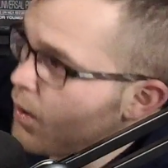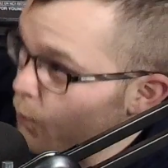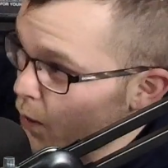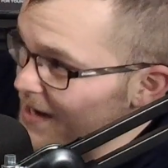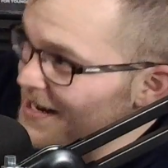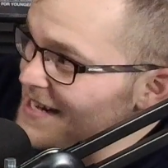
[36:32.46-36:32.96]

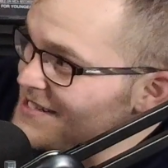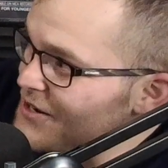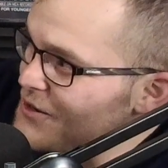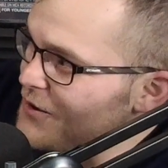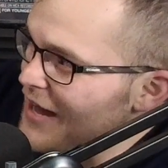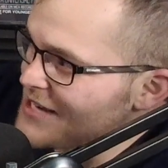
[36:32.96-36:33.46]
What did I tell
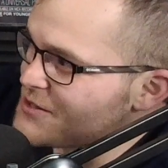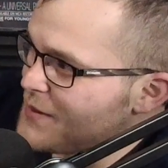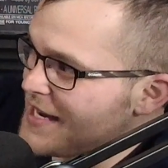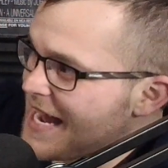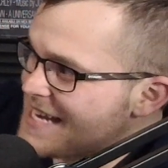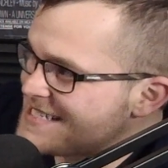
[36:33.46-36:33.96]
you last
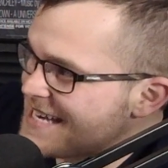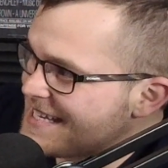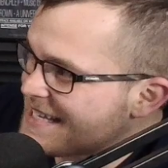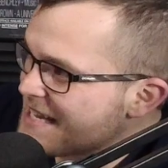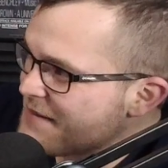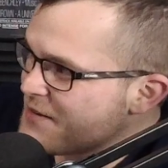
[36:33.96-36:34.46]
looks, week? I
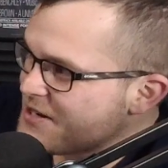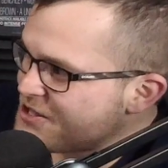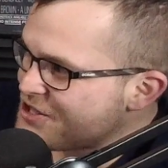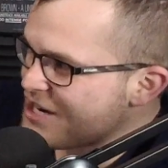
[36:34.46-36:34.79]
said give it a